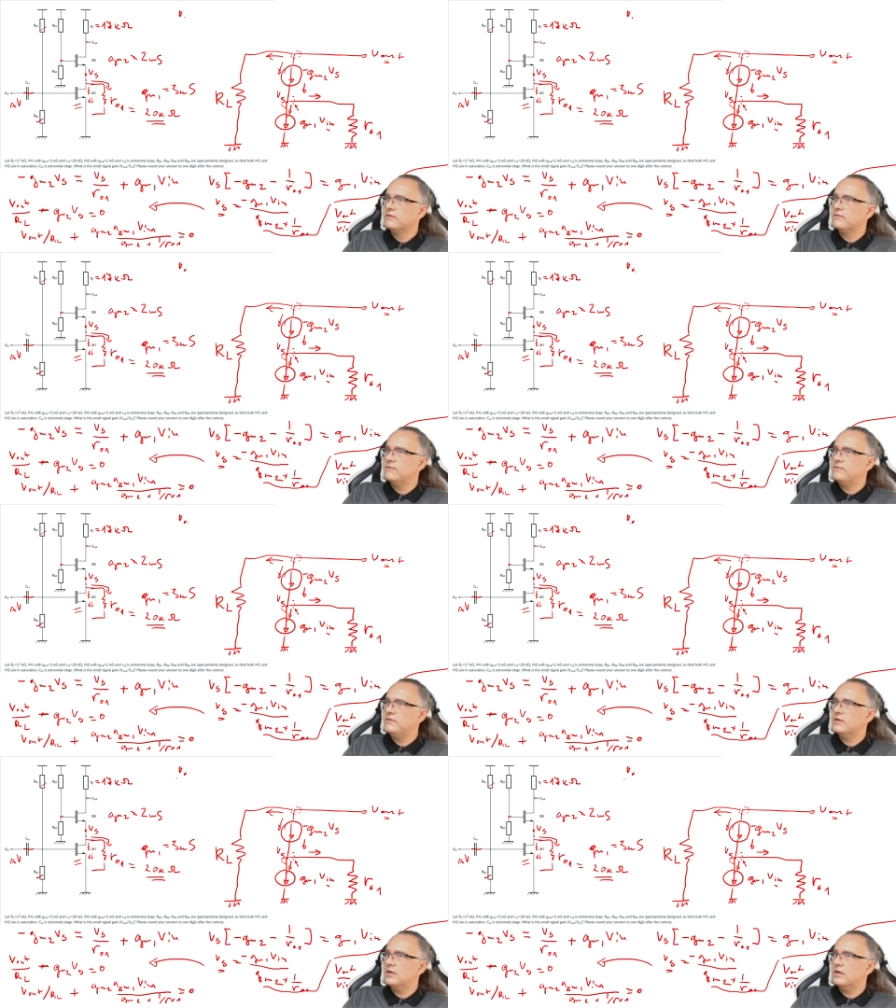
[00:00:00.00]

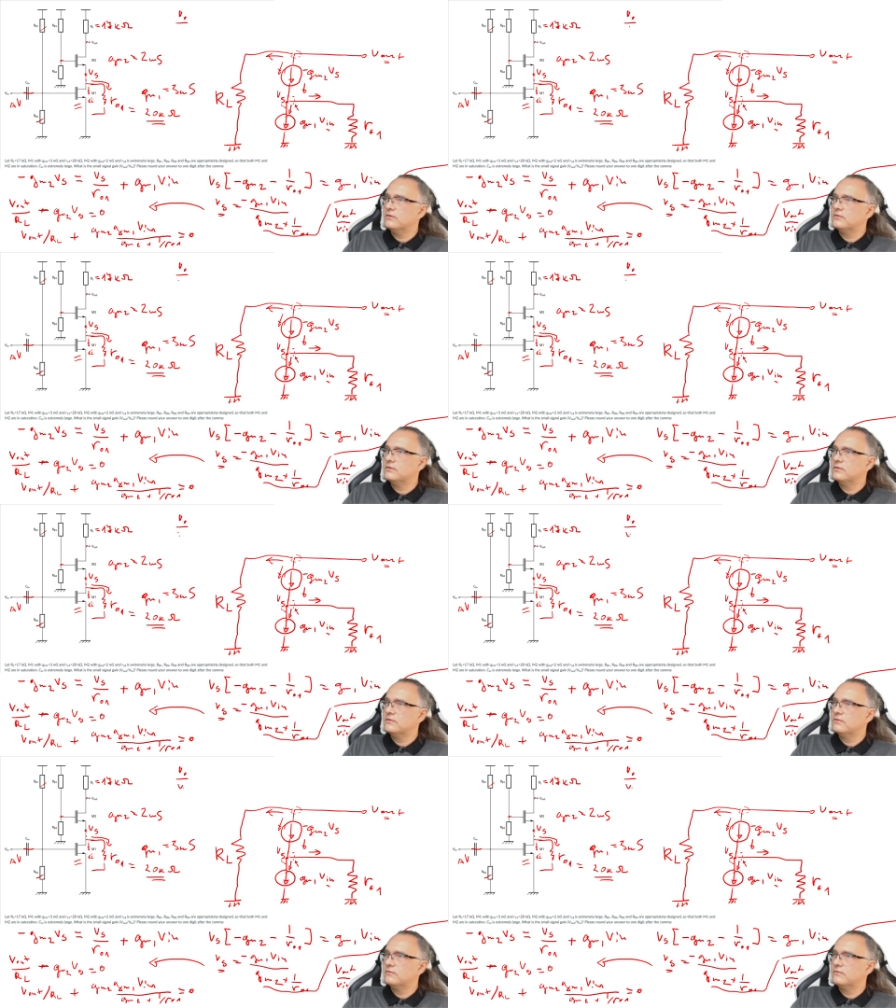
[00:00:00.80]
V out
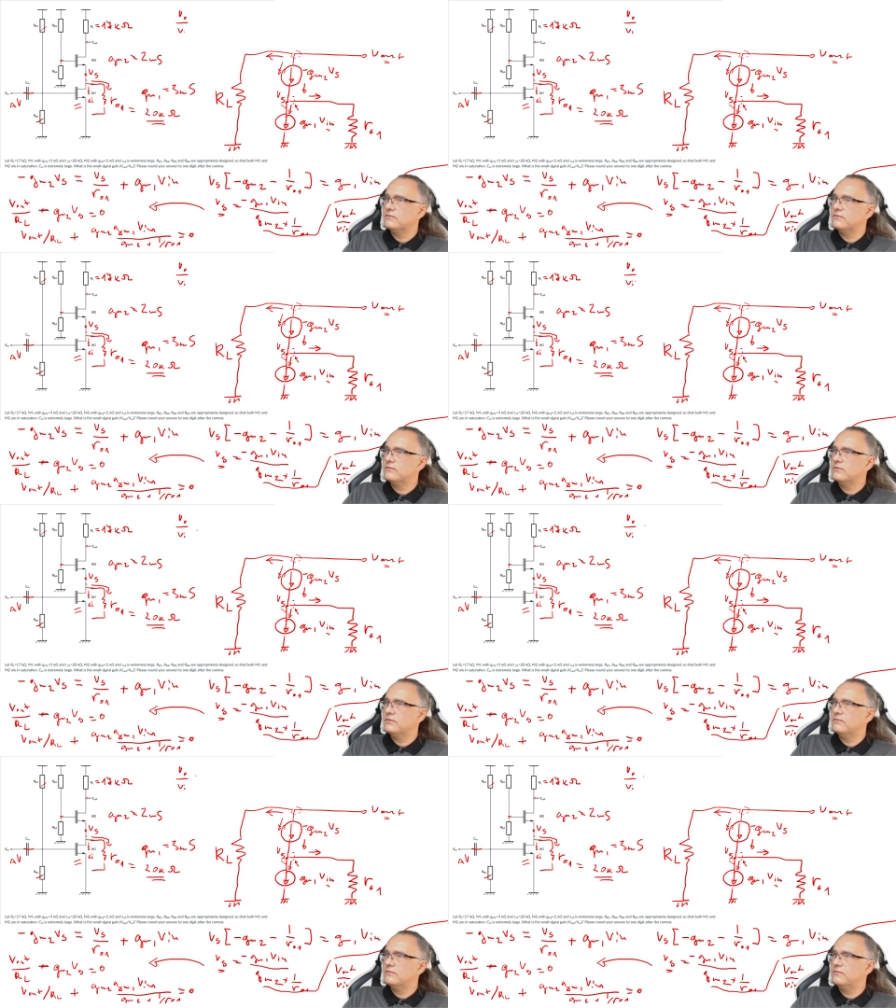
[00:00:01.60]

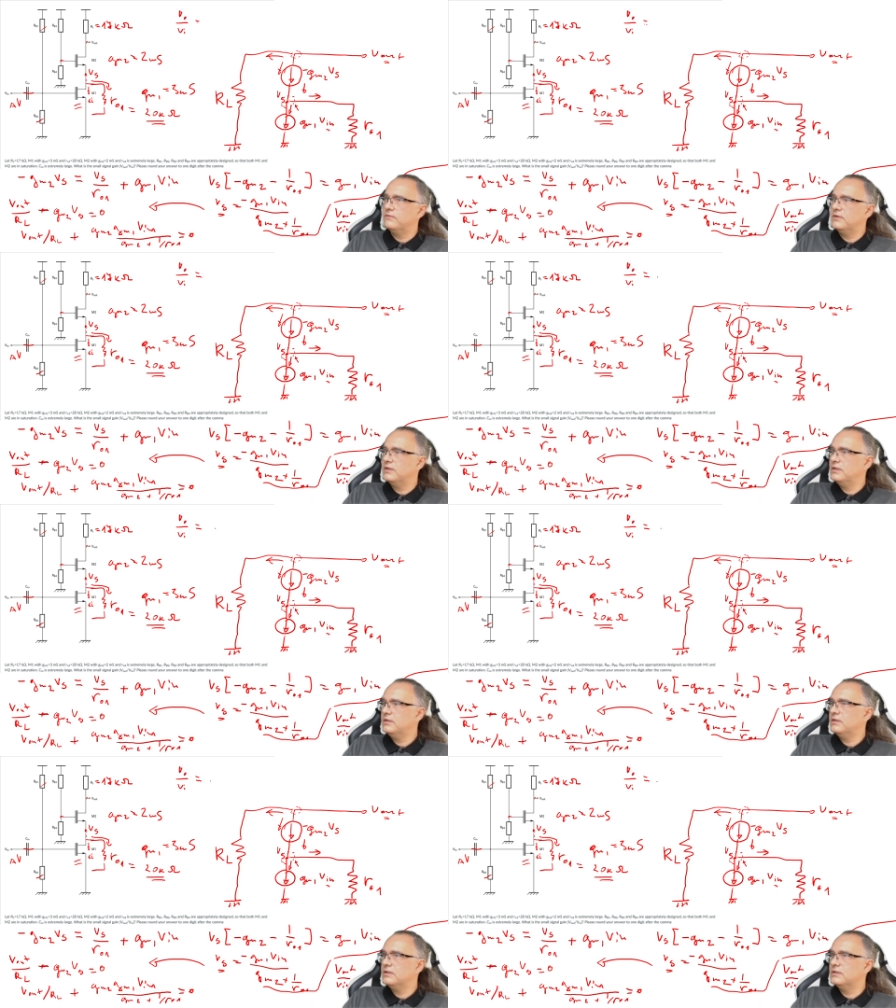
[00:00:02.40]
V
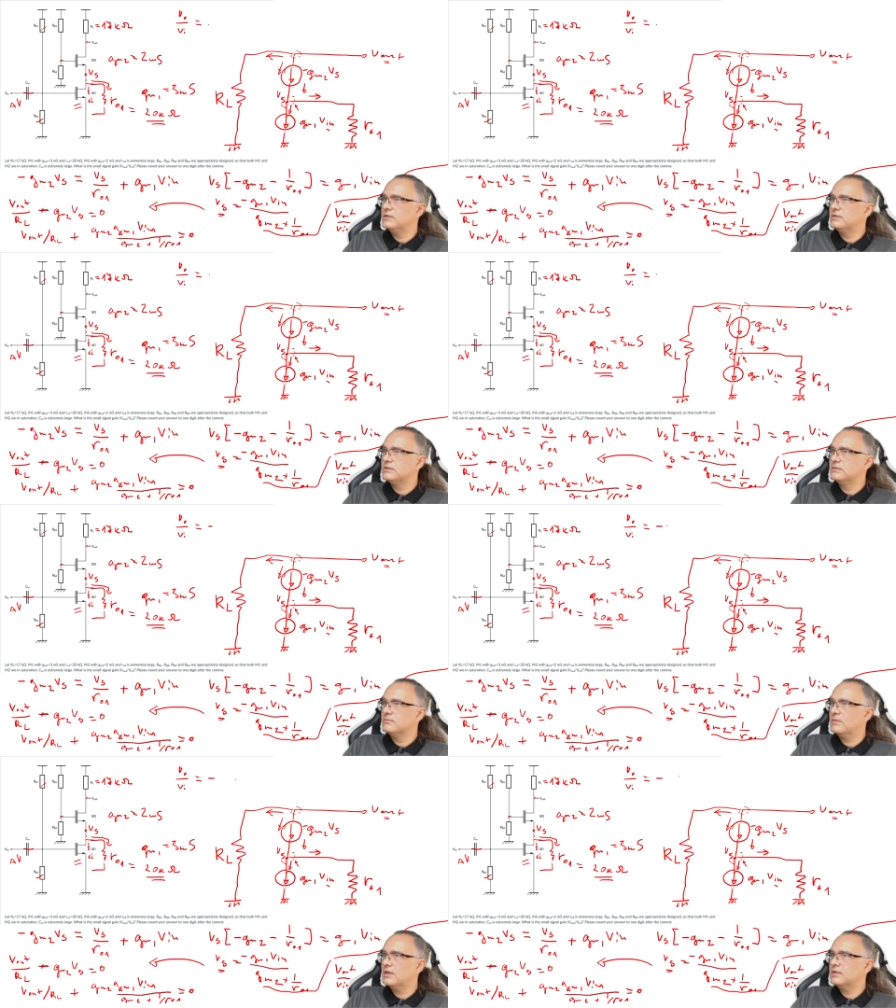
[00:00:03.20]
in is
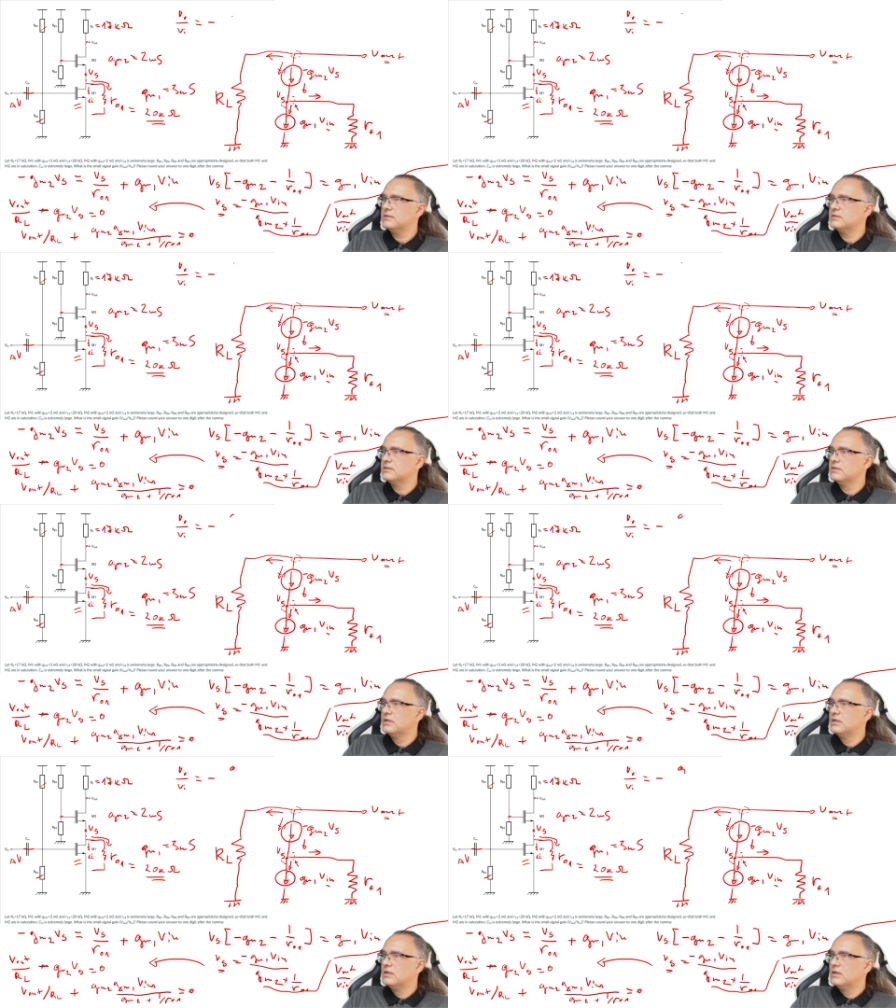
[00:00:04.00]
minus
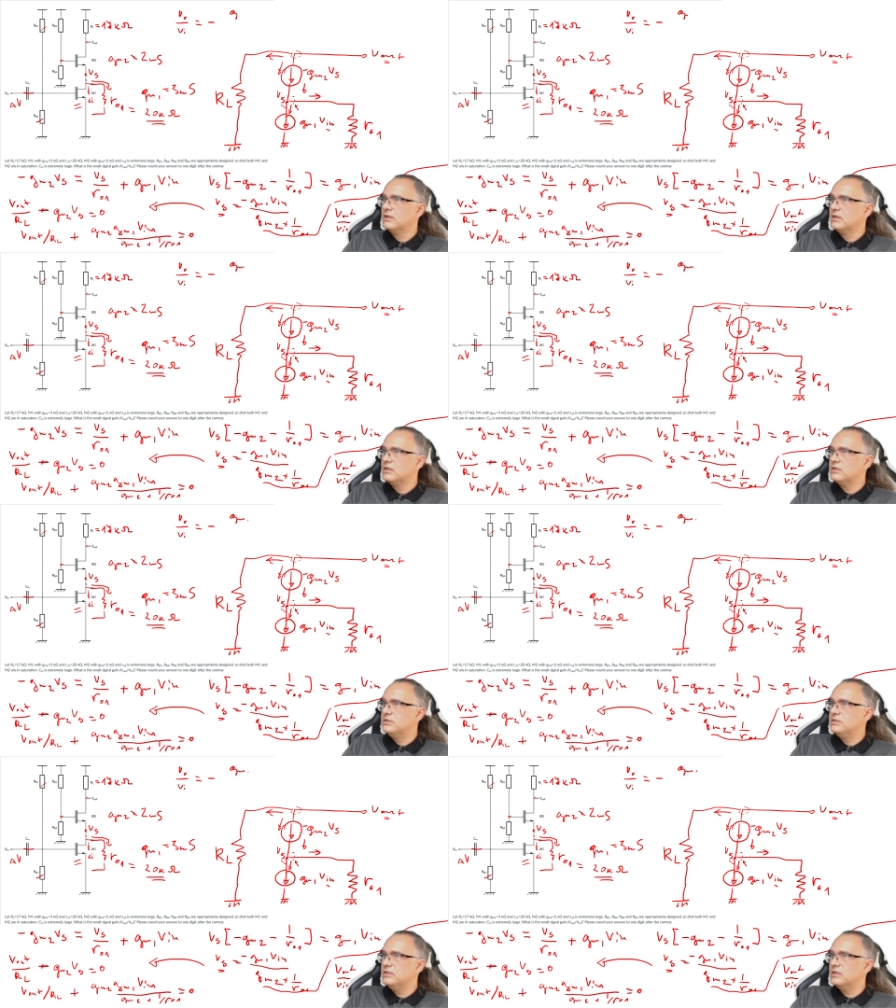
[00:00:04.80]

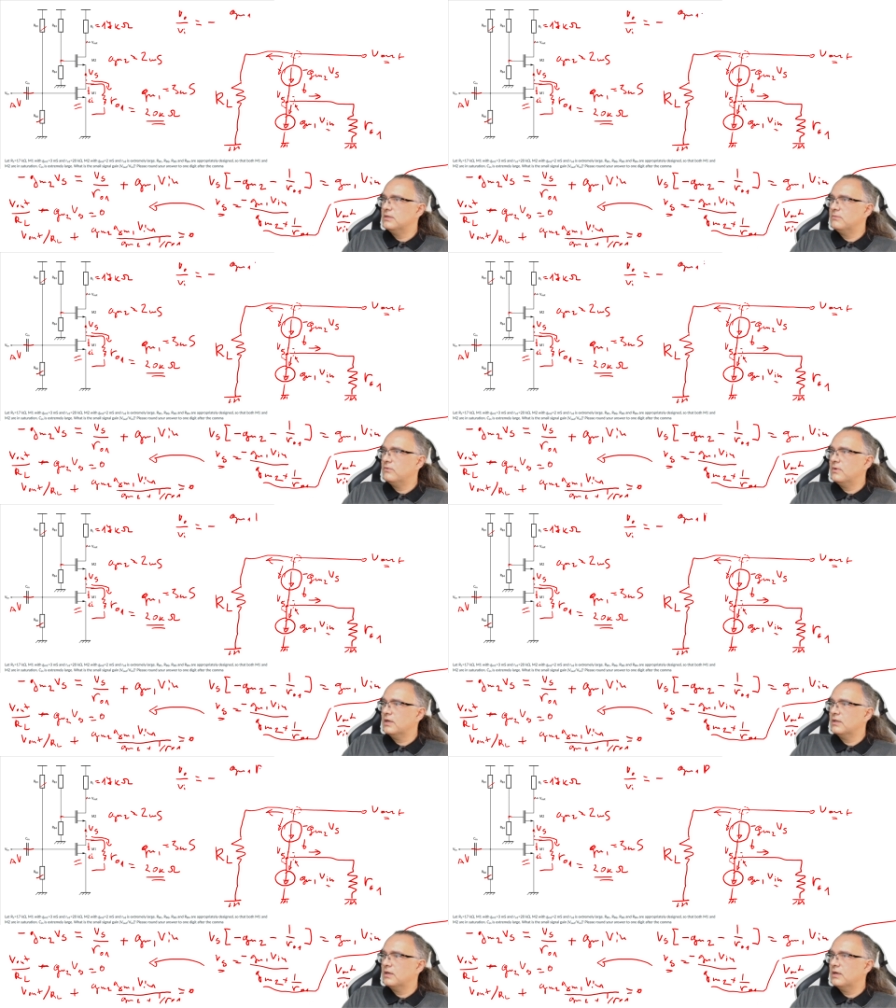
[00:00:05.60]

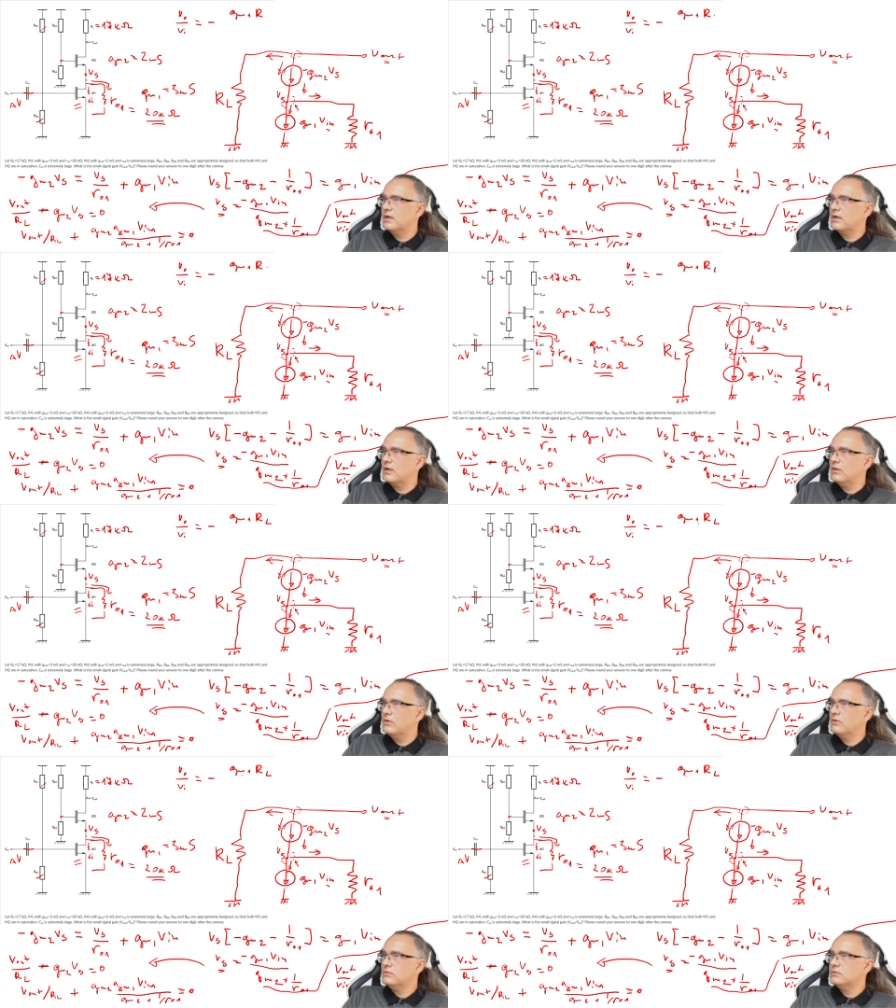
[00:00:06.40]
Gm1 R
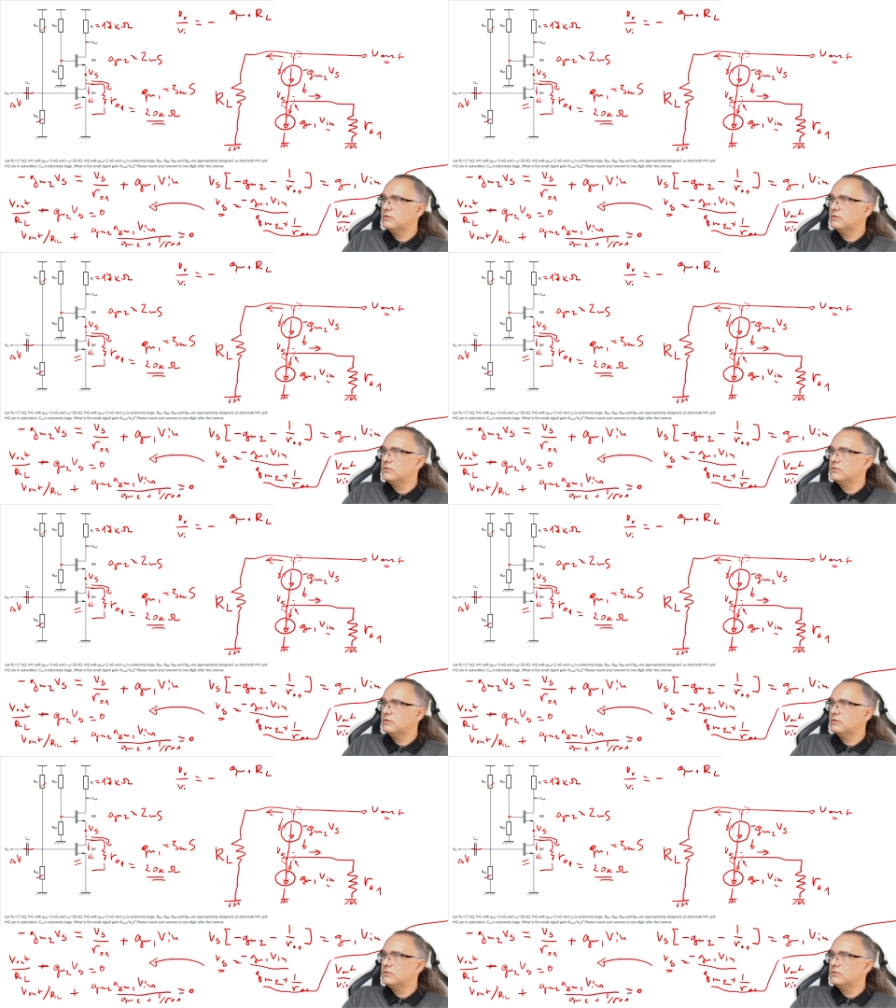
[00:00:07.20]
load,